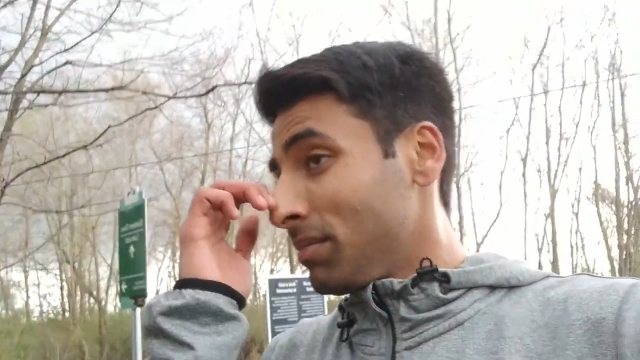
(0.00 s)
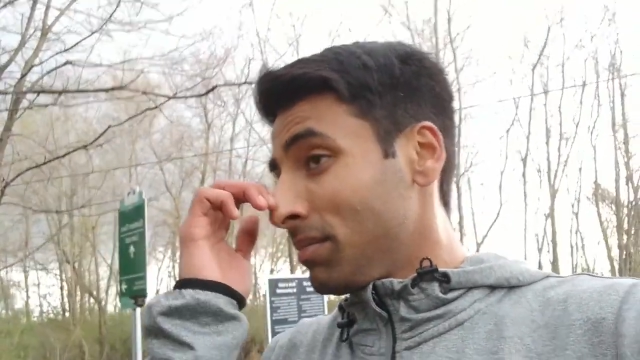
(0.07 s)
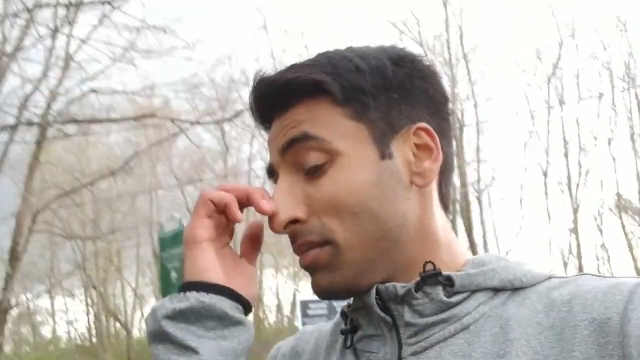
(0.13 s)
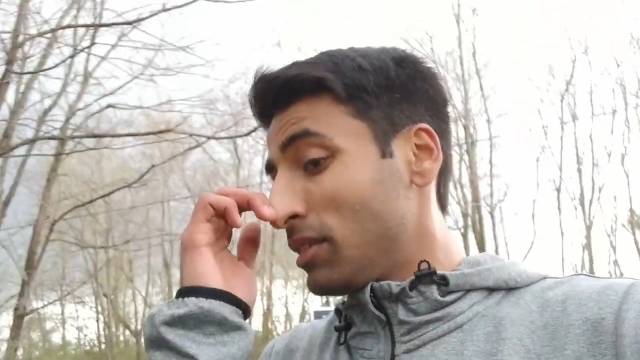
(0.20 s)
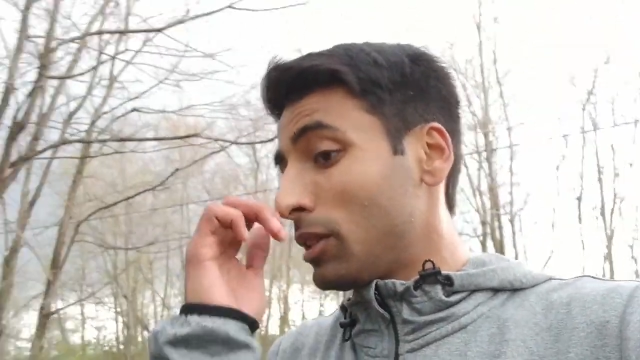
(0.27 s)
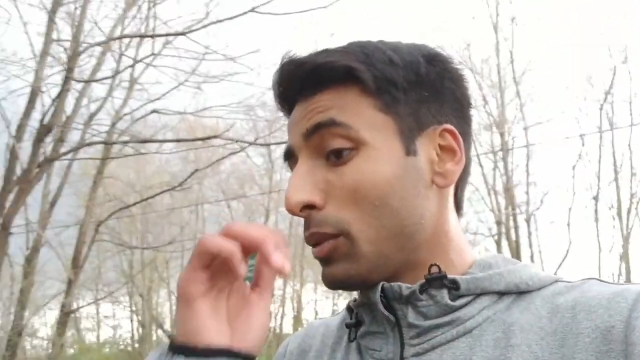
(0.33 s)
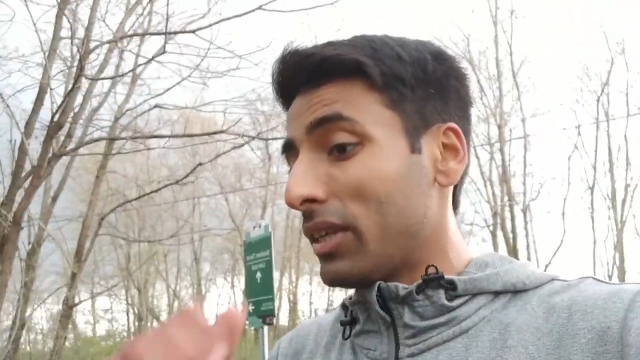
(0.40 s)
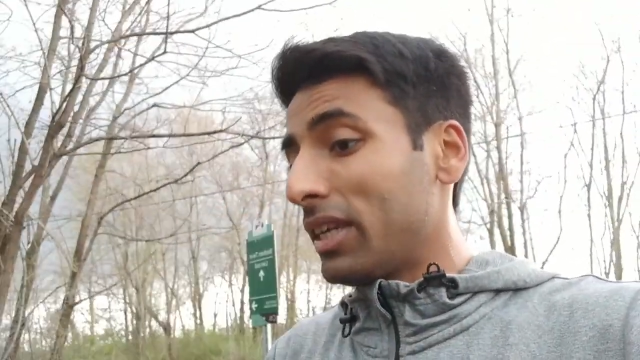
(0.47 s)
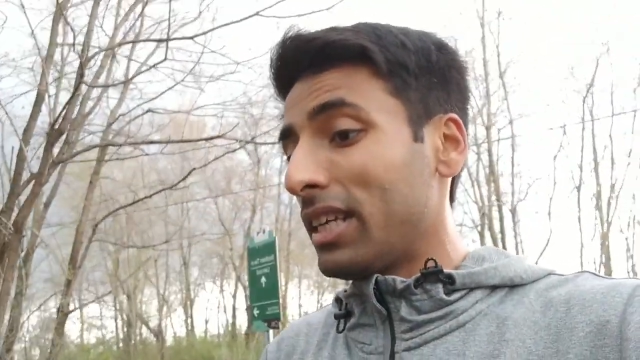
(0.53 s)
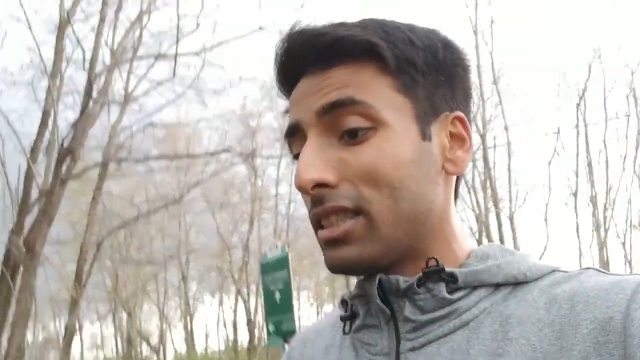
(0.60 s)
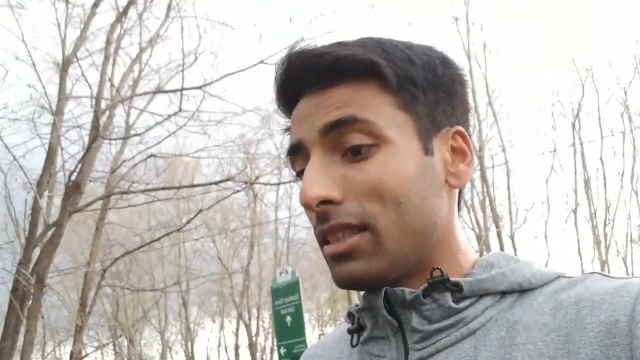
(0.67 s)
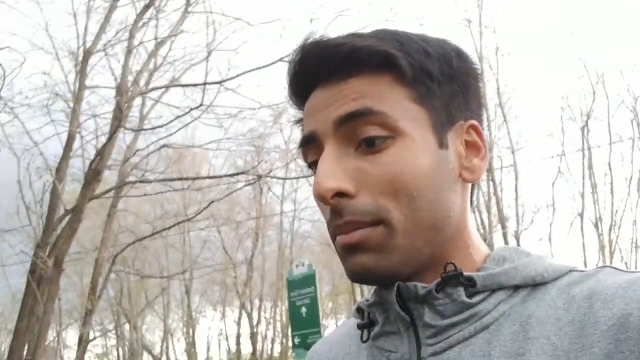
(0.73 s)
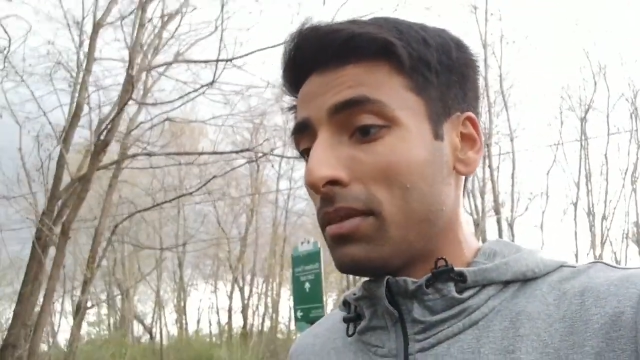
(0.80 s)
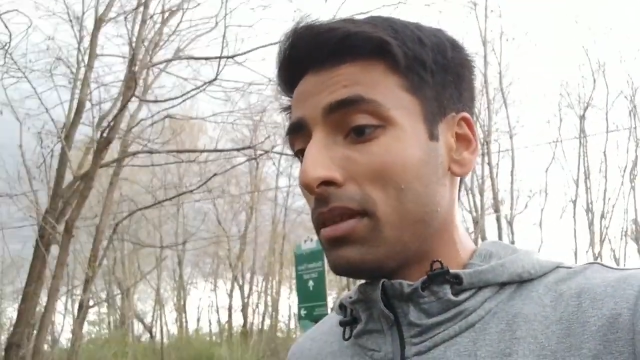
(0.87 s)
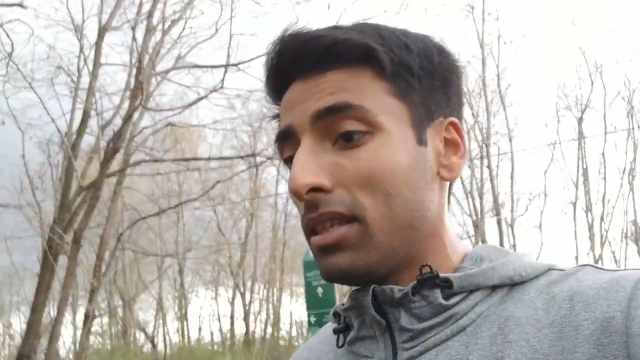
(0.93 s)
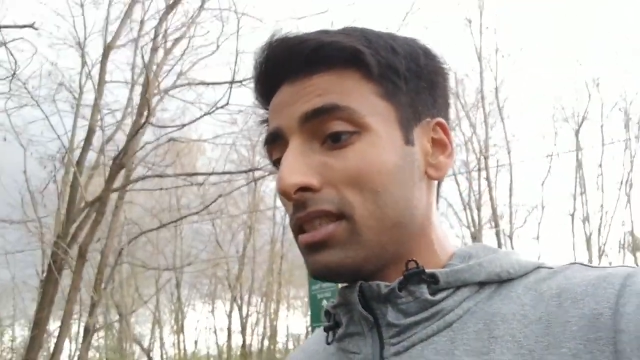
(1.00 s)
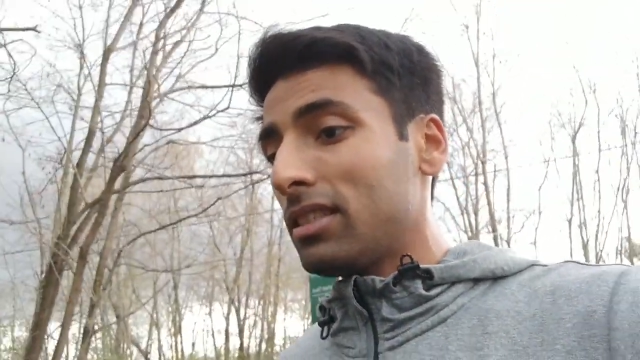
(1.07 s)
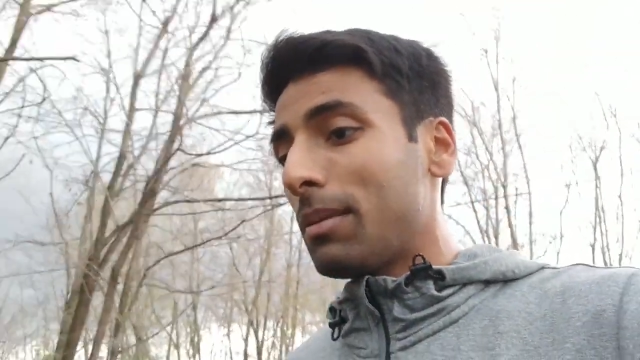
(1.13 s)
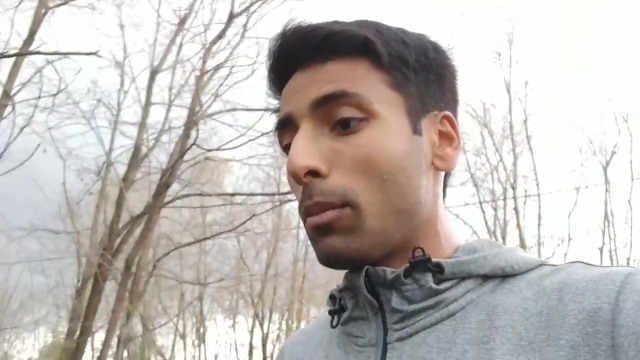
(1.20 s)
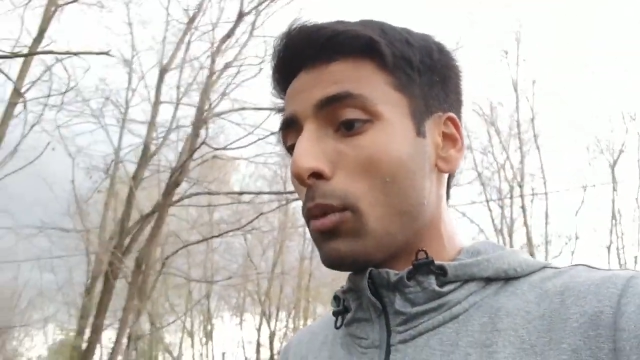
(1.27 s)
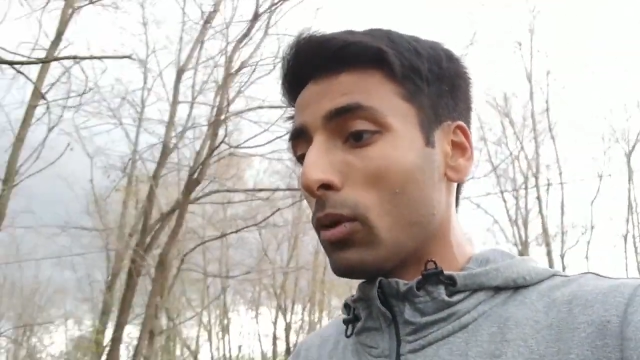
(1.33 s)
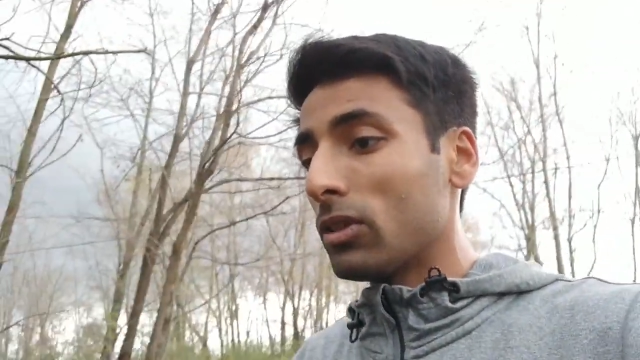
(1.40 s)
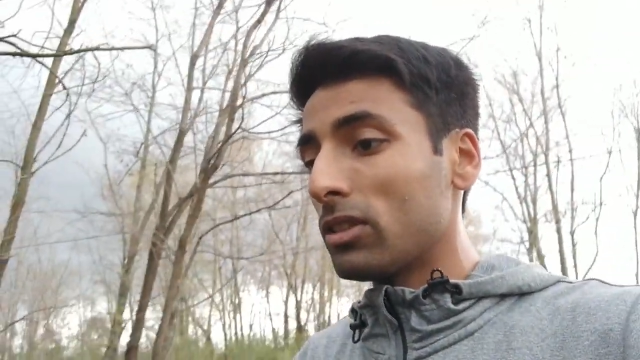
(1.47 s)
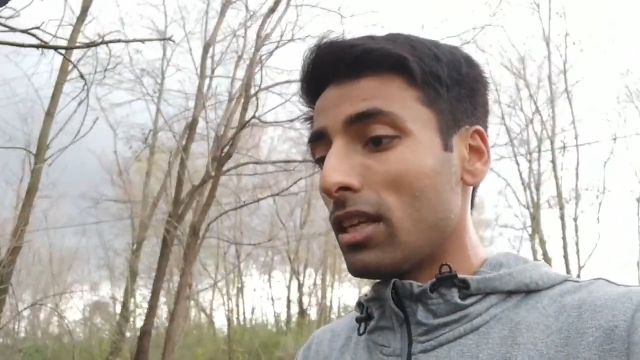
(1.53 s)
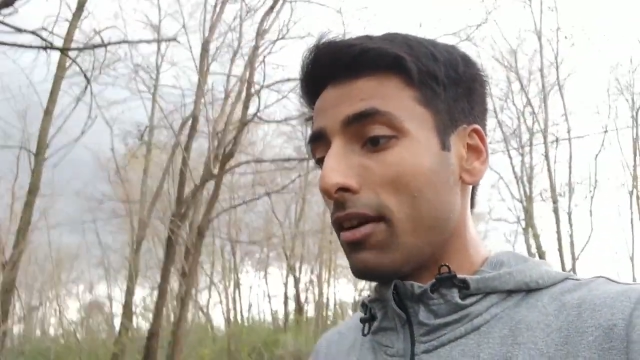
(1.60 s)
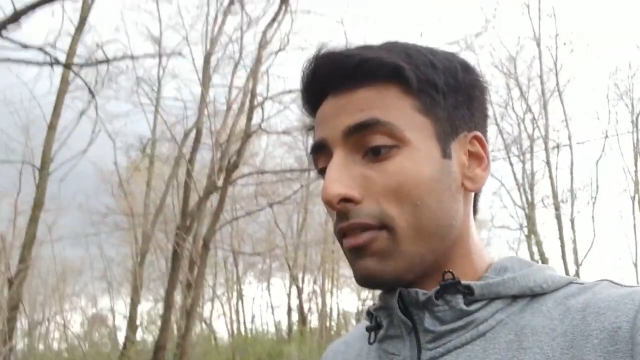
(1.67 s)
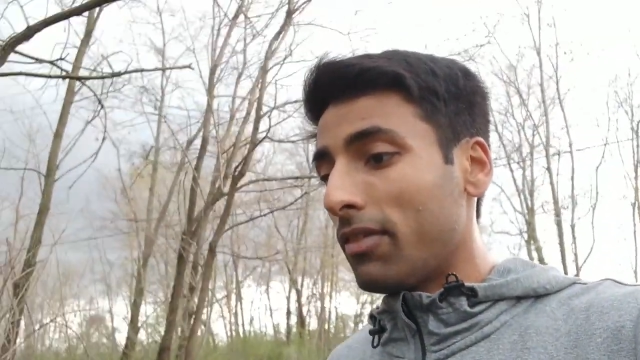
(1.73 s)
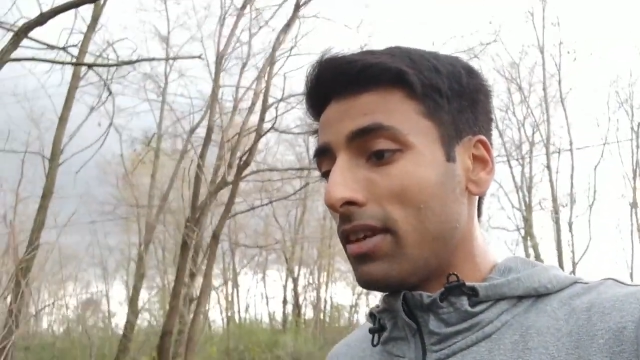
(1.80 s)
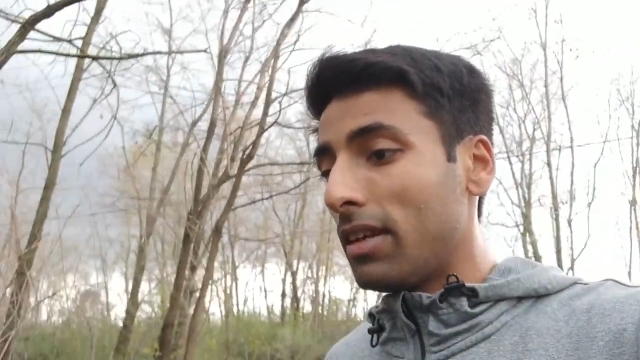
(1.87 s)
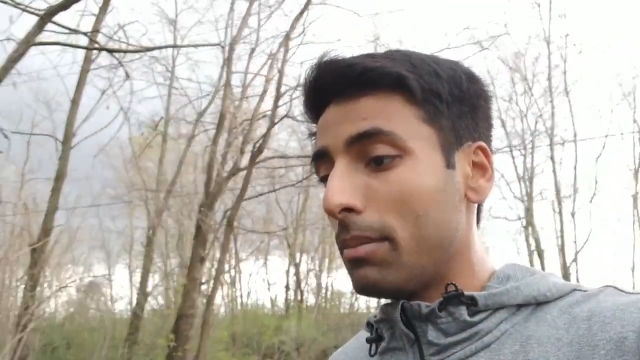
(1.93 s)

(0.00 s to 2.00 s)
So get some, some more stuff in,